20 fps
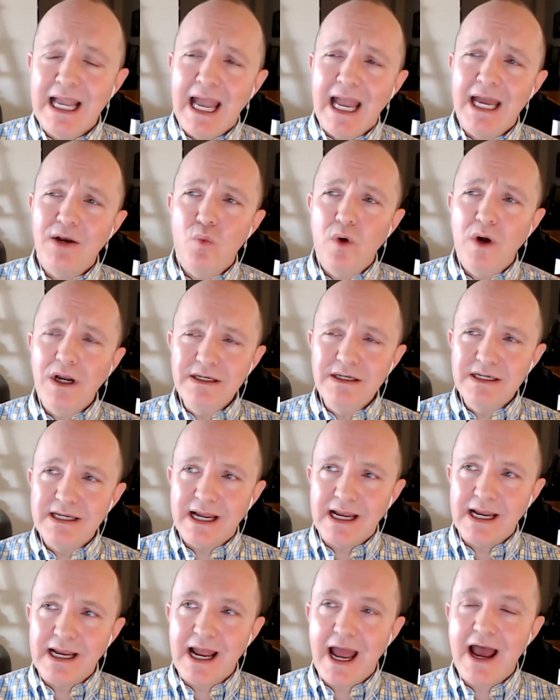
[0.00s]
And one
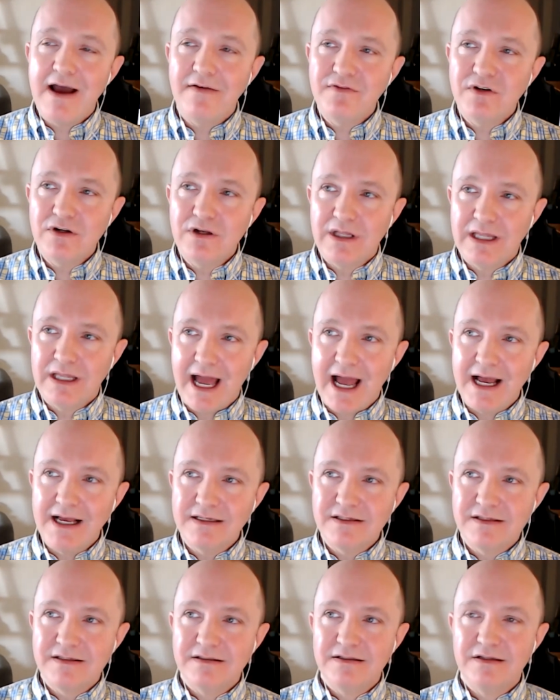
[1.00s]
day after
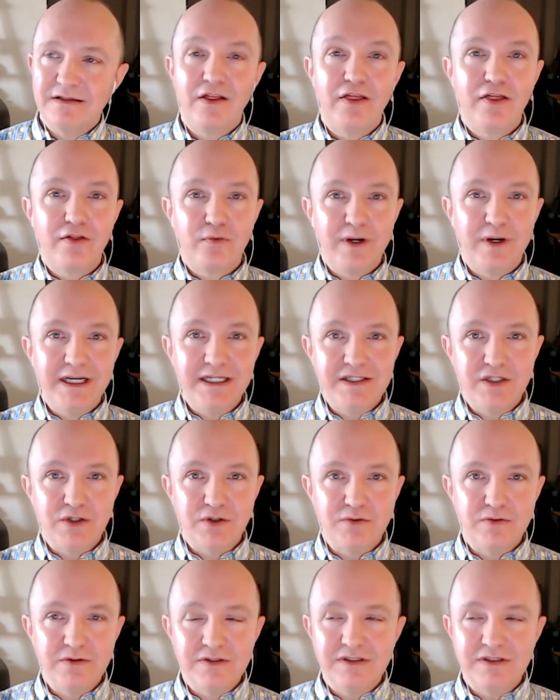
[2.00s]
class, three
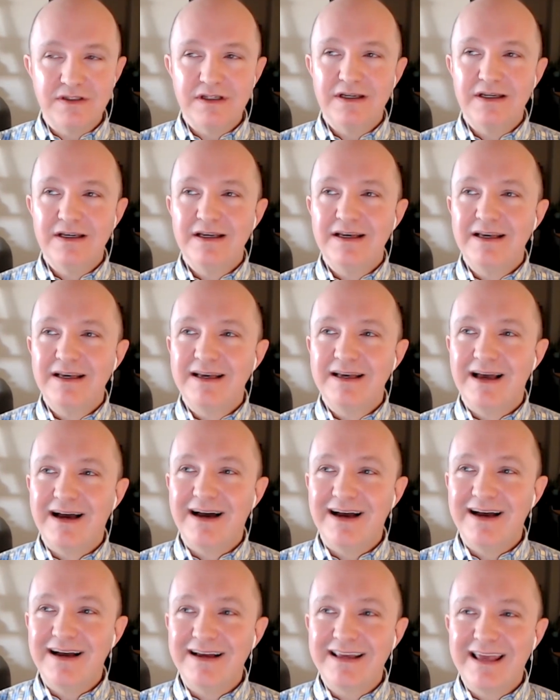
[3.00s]
students
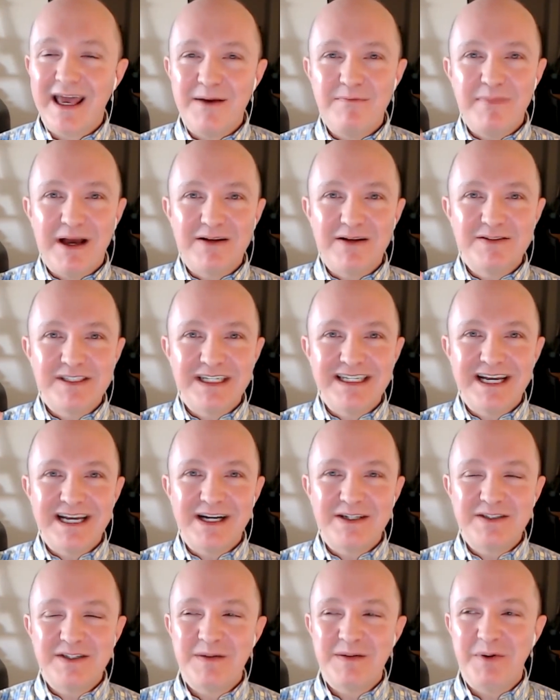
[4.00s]
uh, came bouncing
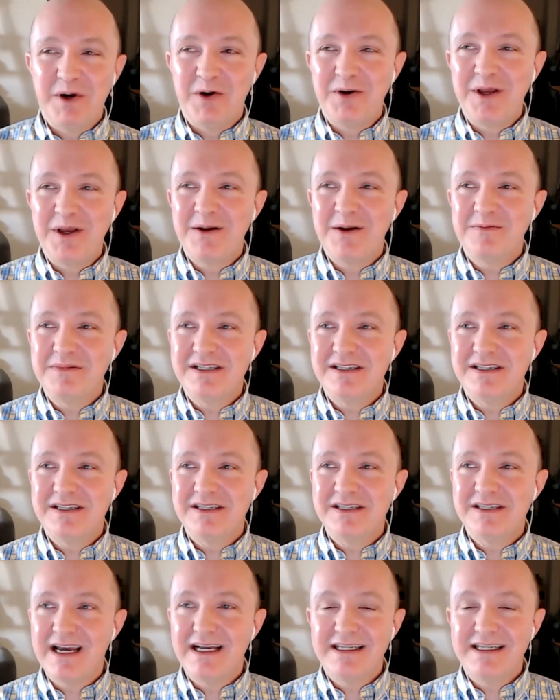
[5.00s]
down to the podium to
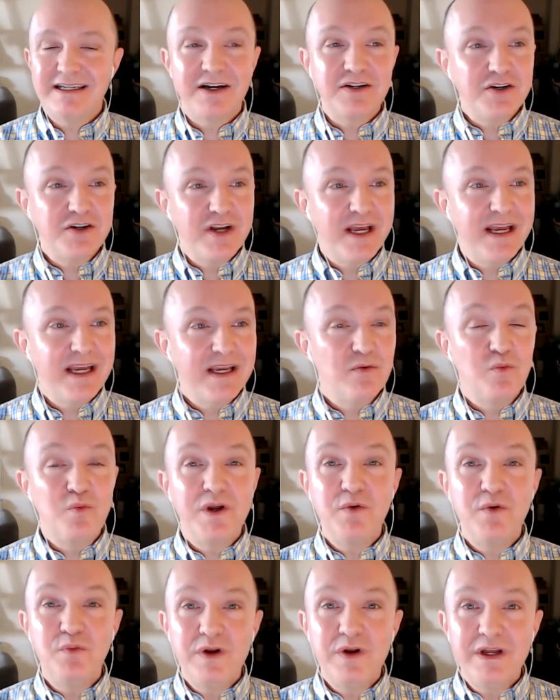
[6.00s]
say, Dr. Day,
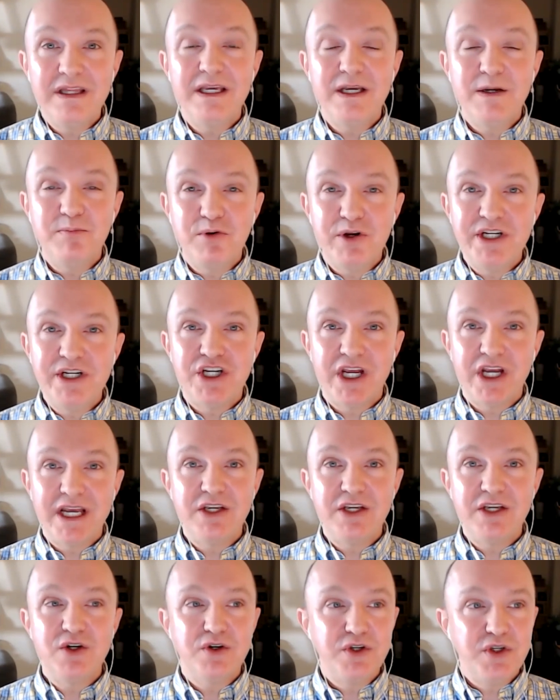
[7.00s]
we really
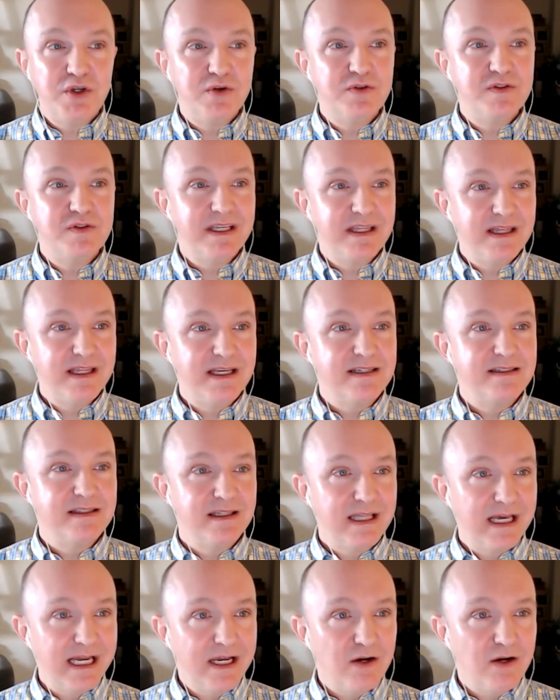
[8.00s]
appreciate your using
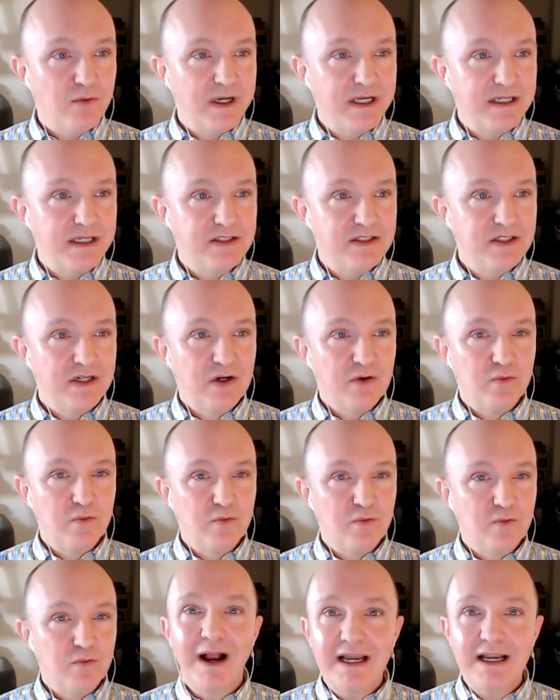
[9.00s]
this language.
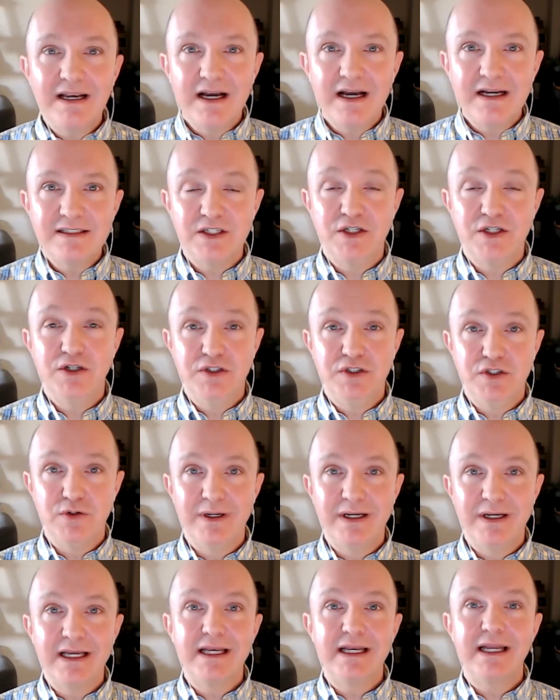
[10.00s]
We recognize that you're
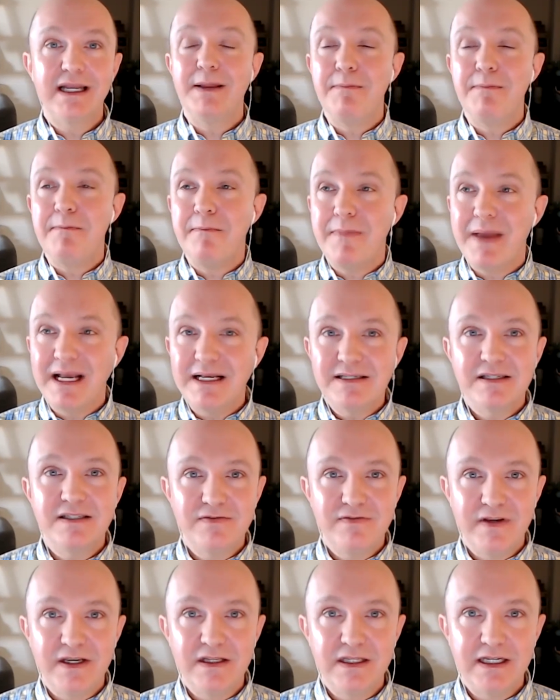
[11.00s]
doing it. It makes
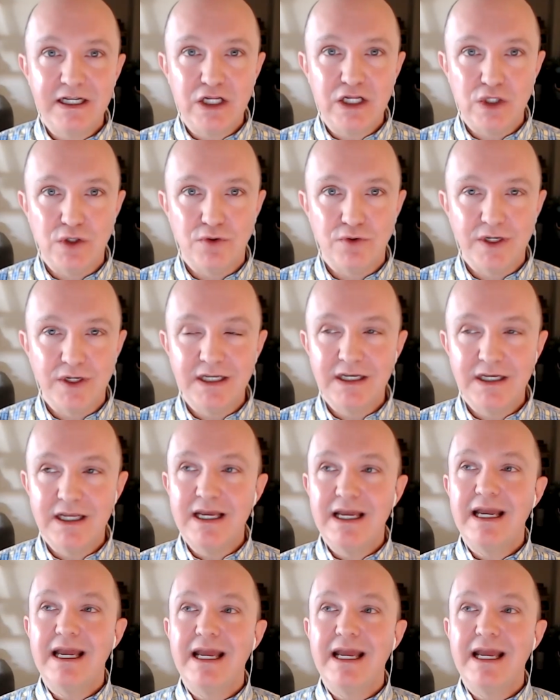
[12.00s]
us feel included.